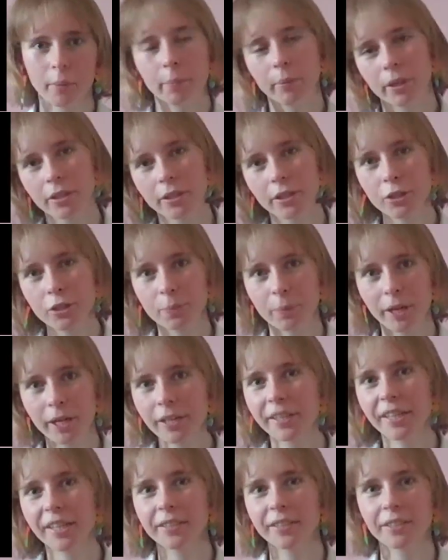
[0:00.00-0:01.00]
but despite
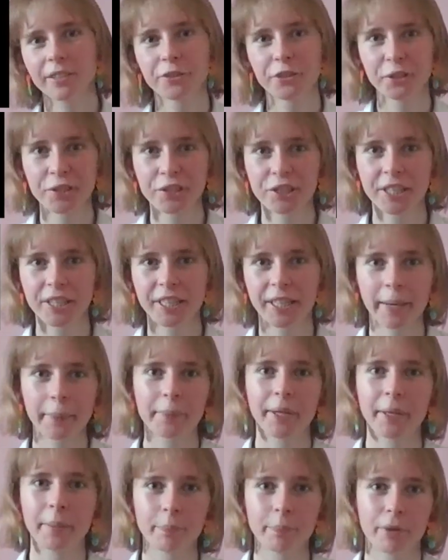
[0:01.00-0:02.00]
that, it usually kept
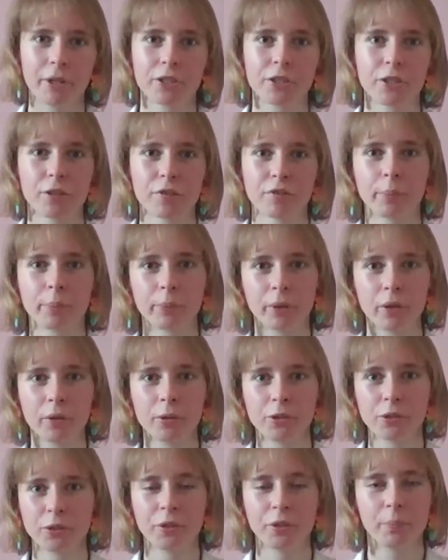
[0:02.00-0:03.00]
a positive approach
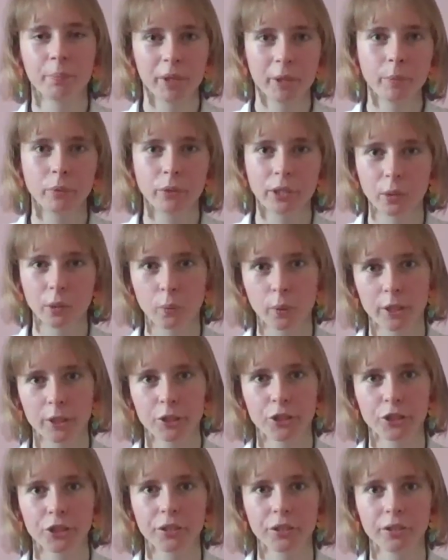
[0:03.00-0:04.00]
to the people in
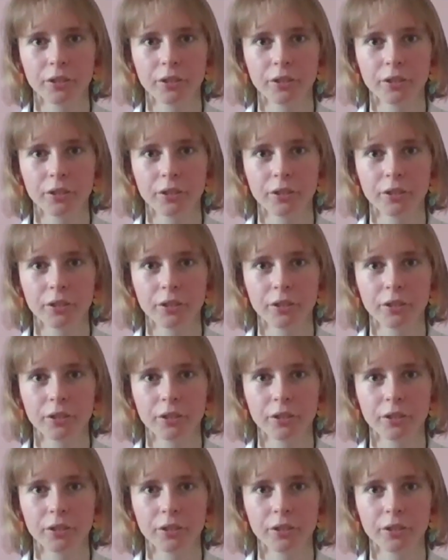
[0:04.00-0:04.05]
question.